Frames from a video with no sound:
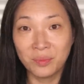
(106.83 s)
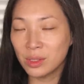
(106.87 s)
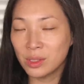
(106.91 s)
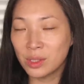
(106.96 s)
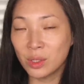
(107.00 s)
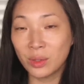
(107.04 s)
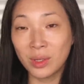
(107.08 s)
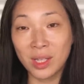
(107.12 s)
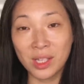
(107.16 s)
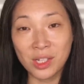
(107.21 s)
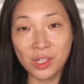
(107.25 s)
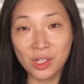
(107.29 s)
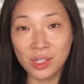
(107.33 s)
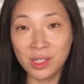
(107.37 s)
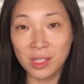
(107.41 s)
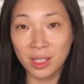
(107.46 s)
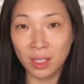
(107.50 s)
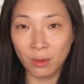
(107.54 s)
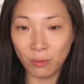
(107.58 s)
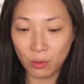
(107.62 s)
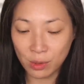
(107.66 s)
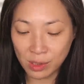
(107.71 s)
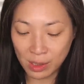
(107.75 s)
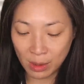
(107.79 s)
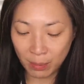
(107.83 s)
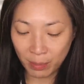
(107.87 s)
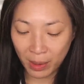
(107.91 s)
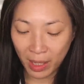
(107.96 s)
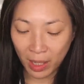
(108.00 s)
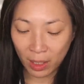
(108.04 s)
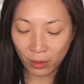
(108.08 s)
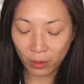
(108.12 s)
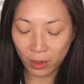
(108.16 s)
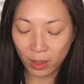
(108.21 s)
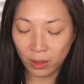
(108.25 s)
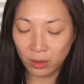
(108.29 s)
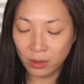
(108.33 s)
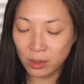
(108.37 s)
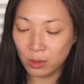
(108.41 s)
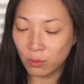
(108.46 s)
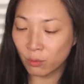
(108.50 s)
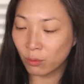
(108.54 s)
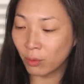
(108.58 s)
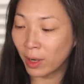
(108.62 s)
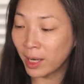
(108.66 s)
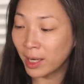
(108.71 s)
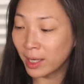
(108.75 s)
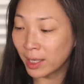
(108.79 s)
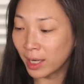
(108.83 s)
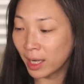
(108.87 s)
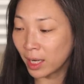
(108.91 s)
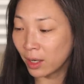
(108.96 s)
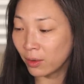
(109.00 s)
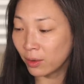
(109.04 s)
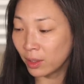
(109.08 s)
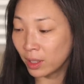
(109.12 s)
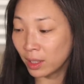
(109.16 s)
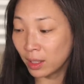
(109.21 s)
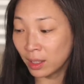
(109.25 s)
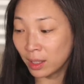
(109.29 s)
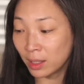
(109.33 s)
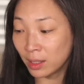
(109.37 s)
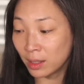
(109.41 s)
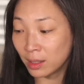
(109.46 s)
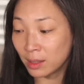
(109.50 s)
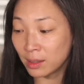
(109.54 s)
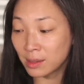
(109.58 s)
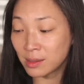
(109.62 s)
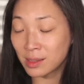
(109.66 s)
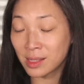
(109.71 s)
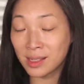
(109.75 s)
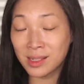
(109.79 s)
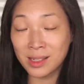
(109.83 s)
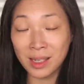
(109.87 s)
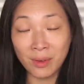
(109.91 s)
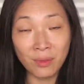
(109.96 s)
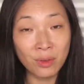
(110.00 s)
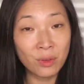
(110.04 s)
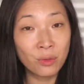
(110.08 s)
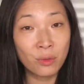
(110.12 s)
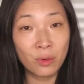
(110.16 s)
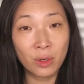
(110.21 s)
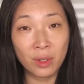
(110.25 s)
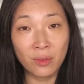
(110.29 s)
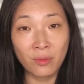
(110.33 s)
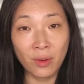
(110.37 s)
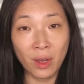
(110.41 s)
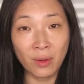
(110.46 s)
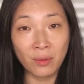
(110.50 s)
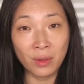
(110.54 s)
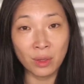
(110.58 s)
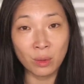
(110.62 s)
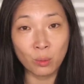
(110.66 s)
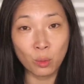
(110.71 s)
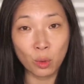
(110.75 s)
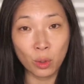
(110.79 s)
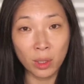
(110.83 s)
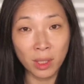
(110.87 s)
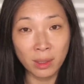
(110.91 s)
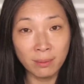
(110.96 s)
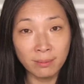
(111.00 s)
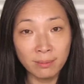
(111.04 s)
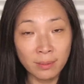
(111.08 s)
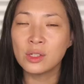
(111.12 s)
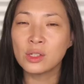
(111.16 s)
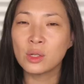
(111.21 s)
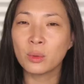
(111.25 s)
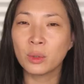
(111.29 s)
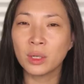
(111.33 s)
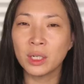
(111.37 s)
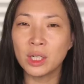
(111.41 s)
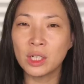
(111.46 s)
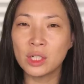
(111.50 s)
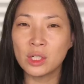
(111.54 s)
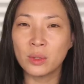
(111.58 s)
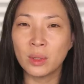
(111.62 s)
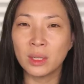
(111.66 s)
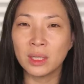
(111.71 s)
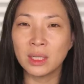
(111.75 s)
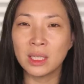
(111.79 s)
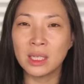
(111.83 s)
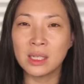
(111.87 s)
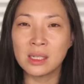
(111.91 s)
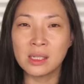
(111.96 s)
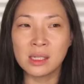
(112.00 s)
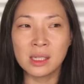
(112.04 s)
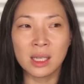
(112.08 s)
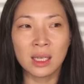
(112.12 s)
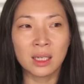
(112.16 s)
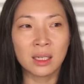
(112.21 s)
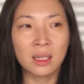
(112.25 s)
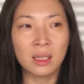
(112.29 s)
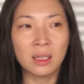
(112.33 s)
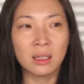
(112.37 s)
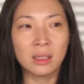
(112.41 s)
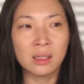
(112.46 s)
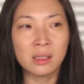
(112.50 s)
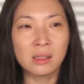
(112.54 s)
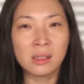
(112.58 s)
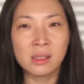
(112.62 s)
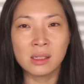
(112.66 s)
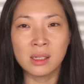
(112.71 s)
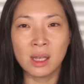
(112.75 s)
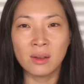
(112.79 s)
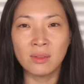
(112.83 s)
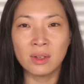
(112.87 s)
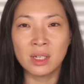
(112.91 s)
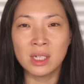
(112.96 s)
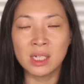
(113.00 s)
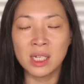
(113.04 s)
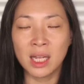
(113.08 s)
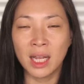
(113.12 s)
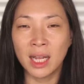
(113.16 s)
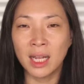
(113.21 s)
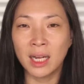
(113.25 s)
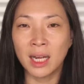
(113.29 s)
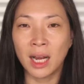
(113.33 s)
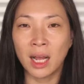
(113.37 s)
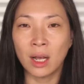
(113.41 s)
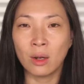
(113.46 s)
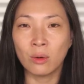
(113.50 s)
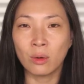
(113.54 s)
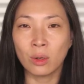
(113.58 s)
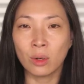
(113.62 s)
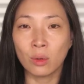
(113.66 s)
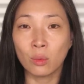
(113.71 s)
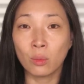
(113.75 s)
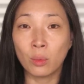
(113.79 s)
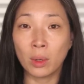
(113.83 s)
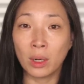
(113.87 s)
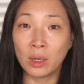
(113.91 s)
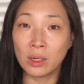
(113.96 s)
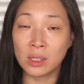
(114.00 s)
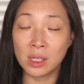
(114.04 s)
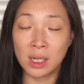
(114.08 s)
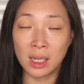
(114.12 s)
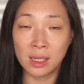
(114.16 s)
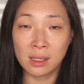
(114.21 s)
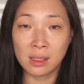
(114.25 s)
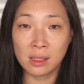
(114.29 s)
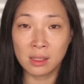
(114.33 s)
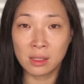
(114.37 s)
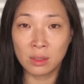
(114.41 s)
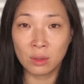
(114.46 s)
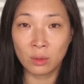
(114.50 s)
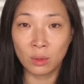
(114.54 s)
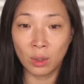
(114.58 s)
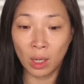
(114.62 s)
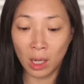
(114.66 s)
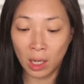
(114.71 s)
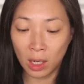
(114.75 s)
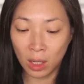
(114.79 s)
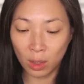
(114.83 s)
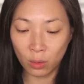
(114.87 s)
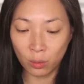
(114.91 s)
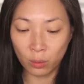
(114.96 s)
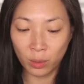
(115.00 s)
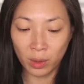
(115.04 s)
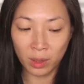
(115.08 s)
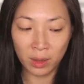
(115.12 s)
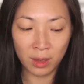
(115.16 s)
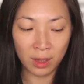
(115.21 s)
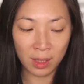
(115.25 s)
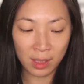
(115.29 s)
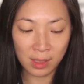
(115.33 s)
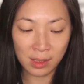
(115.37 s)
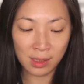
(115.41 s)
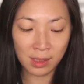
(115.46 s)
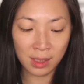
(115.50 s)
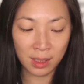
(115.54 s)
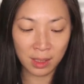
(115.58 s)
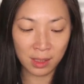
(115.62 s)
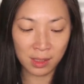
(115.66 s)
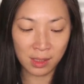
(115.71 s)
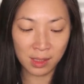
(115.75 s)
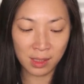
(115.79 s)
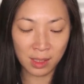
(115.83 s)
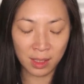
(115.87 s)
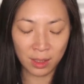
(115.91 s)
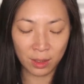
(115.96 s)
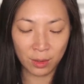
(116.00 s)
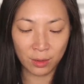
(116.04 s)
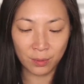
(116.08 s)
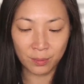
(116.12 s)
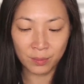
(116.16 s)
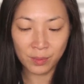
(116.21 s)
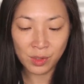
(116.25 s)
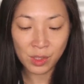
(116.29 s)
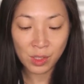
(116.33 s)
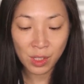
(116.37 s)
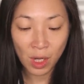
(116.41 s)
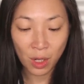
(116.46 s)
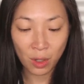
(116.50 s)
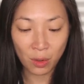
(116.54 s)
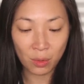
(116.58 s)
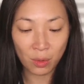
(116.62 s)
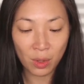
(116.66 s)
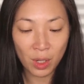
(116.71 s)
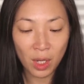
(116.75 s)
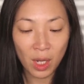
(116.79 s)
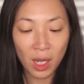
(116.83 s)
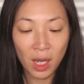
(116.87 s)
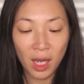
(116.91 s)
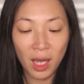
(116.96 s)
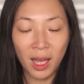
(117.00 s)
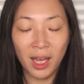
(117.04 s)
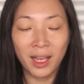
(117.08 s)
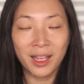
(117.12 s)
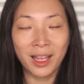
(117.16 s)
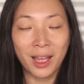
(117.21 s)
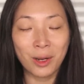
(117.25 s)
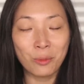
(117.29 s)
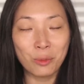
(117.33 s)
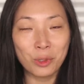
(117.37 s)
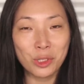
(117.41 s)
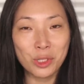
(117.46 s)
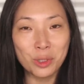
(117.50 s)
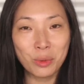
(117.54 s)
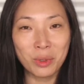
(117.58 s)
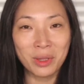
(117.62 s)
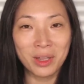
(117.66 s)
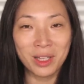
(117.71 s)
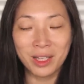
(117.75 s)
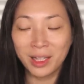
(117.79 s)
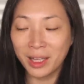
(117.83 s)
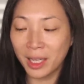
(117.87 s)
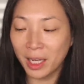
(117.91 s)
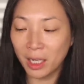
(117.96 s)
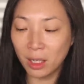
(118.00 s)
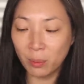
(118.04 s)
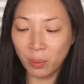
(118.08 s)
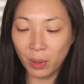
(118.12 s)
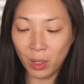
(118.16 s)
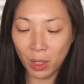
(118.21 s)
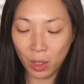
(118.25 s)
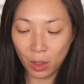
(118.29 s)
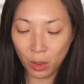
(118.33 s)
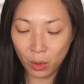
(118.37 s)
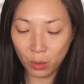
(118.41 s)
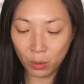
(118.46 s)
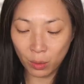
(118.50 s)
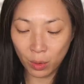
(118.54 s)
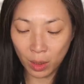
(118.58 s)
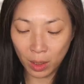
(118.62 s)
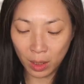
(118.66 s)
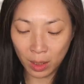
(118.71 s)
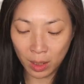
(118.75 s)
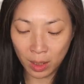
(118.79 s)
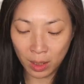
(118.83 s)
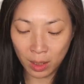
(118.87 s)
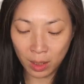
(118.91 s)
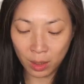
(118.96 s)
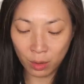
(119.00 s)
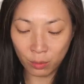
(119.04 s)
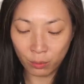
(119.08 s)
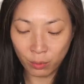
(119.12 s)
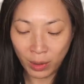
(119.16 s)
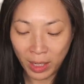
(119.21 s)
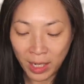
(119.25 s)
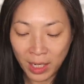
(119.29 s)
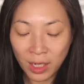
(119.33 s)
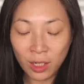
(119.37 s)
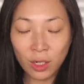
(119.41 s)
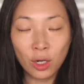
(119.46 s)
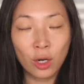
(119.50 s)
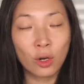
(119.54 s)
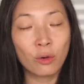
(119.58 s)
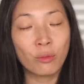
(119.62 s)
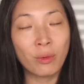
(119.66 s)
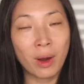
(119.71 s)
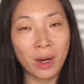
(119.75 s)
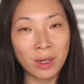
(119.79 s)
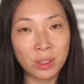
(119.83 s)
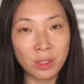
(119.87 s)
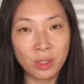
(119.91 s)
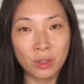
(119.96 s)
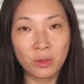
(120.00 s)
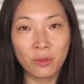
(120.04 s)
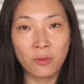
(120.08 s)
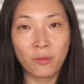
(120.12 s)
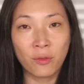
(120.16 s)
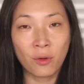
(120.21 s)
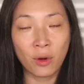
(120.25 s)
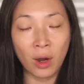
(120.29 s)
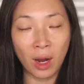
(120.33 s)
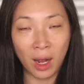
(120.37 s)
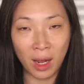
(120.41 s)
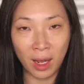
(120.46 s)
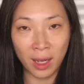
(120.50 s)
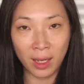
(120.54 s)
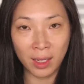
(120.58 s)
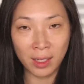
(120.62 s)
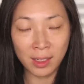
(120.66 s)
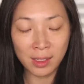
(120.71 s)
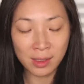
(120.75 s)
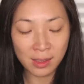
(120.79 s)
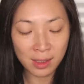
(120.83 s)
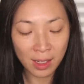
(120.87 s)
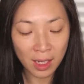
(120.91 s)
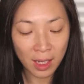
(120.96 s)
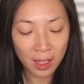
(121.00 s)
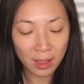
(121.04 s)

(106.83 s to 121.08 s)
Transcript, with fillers: So that's just to give you some background. Right now it is 7.45 in the morning. So we're gonna do at least like a seven to eight hour wear test uh, with this concealer. So again, we're doing the Clé de Peau uh, Radiant Corrector for Eyes.